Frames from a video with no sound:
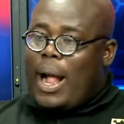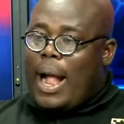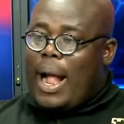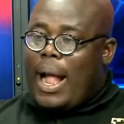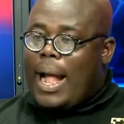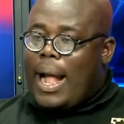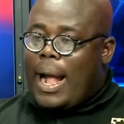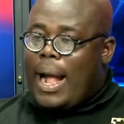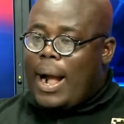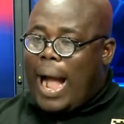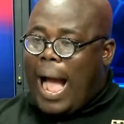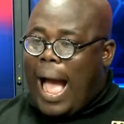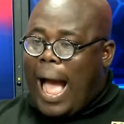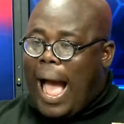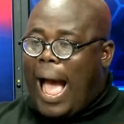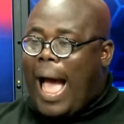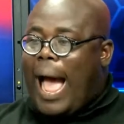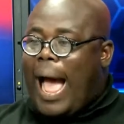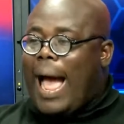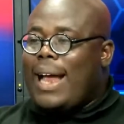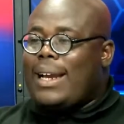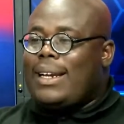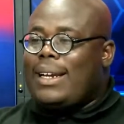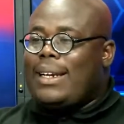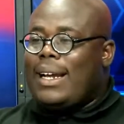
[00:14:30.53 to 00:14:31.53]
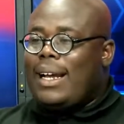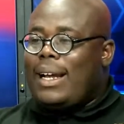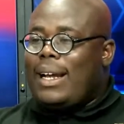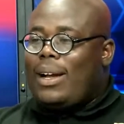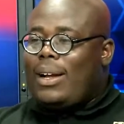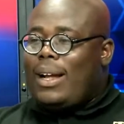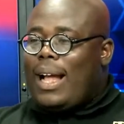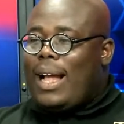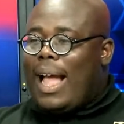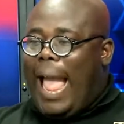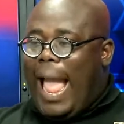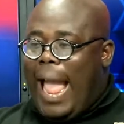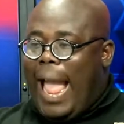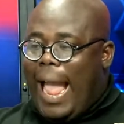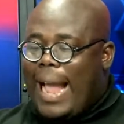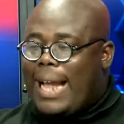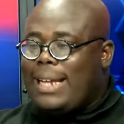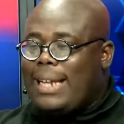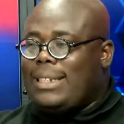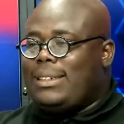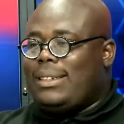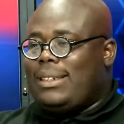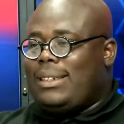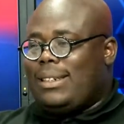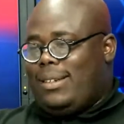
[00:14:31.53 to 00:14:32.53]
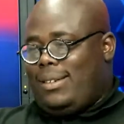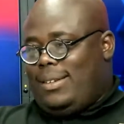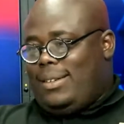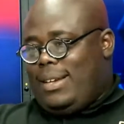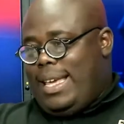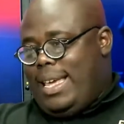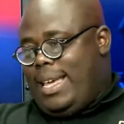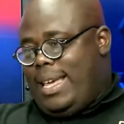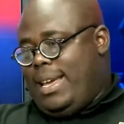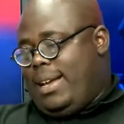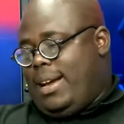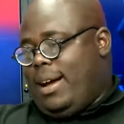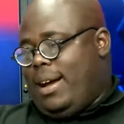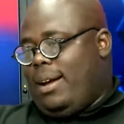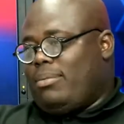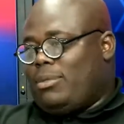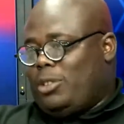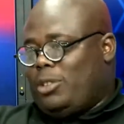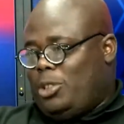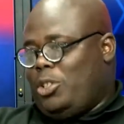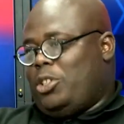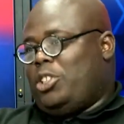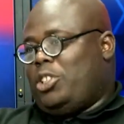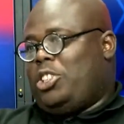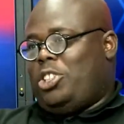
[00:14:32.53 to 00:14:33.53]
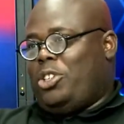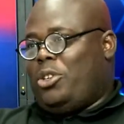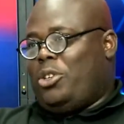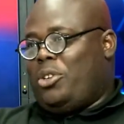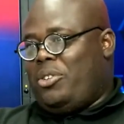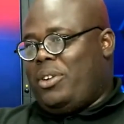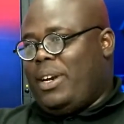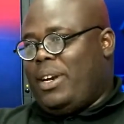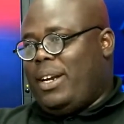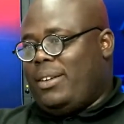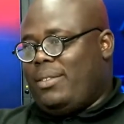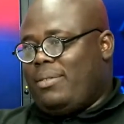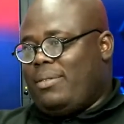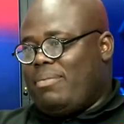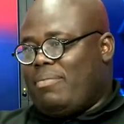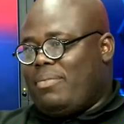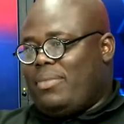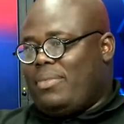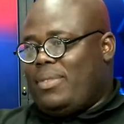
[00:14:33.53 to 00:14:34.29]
hard-earned income to your children.